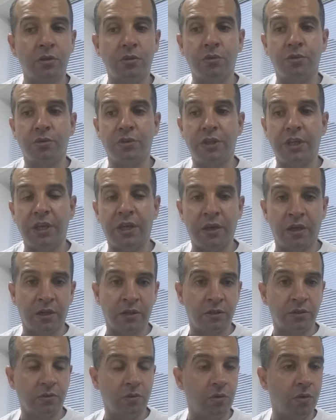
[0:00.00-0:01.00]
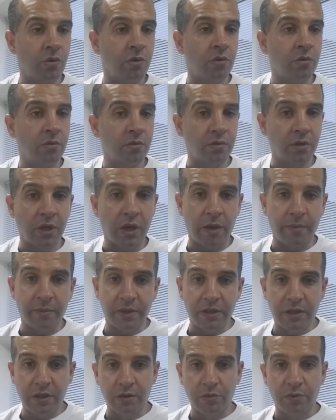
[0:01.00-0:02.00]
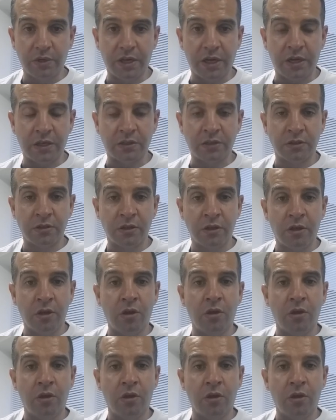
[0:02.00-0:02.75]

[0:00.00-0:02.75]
to see us or come and deal with us